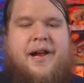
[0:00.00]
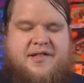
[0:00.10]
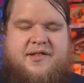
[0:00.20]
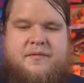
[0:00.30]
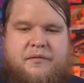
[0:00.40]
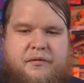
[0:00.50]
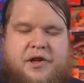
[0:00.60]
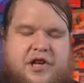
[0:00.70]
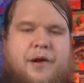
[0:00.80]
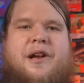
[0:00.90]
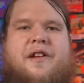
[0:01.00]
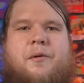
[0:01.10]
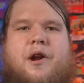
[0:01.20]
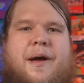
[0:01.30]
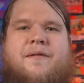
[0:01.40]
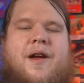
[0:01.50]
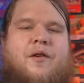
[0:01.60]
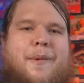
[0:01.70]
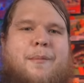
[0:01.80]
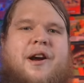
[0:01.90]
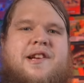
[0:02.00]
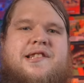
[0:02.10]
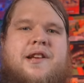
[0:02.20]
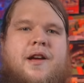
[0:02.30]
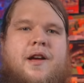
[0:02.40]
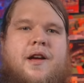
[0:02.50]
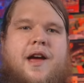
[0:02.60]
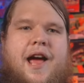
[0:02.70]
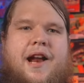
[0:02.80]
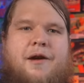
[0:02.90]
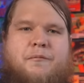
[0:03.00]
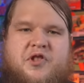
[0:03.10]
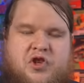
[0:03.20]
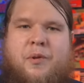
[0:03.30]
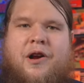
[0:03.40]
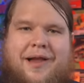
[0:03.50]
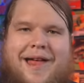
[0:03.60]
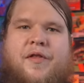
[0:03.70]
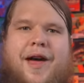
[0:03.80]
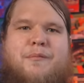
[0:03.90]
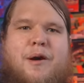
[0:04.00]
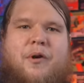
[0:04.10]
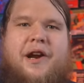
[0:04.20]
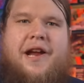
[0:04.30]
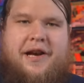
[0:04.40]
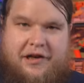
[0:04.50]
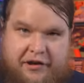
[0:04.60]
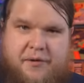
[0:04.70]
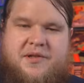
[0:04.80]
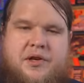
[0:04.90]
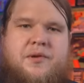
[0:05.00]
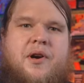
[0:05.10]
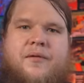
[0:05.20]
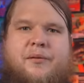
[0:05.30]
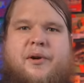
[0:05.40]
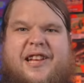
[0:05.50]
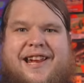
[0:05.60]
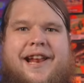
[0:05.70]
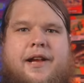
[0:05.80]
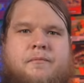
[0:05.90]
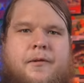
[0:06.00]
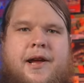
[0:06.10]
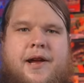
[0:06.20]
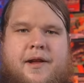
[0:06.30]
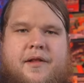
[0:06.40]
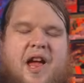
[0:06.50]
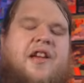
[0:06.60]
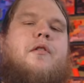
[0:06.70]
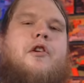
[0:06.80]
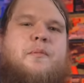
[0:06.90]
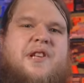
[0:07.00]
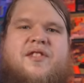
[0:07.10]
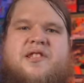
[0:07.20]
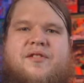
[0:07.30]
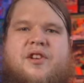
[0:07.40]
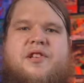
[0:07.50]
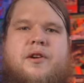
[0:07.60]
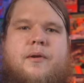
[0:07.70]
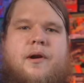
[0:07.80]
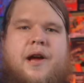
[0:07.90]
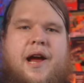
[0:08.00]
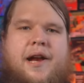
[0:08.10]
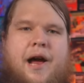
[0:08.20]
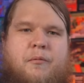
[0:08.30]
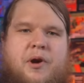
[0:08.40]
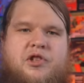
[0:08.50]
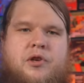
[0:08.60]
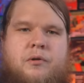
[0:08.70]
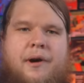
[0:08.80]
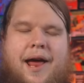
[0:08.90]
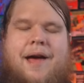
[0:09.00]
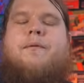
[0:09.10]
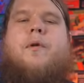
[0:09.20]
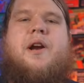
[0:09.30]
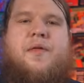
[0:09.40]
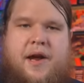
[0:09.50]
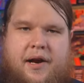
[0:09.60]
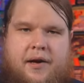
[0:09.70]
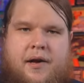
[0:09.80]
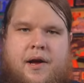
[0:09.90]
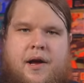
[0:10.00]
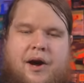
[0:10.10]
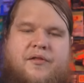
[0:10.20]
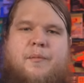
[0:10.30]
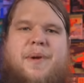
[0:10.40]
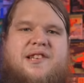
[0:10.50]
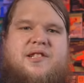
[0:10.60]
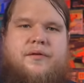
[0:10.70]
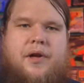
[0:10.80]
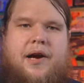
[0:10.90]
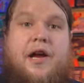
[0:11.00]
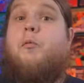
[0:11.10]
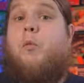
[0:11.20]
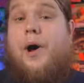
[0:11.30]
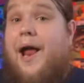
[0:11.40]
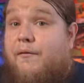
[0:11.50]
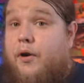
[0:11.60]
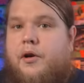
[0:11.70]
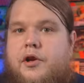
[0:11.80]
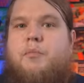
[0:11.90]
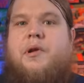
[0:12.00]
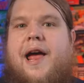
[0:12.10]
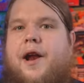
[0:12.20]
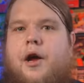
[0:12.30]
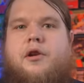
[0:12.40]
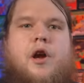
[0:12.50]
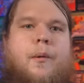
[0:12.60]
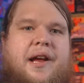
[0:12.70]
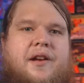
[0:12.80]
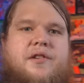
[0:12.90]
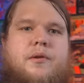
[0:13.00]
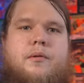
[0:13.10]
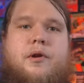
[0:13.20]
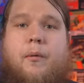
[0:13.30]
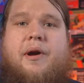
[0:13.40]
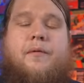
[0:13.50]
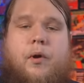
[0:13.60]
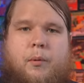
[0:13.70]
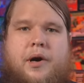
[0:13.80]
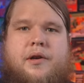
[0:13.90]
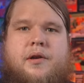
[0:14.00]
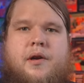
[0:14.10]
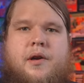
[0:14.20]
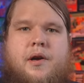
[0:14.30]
It's legitimately one of my favorite memories, and I'm super glad that that memory includes you so vividly in it. Thank you, Coop772, and I wish you everything of the best of luck in whatever you plan on going into going forward.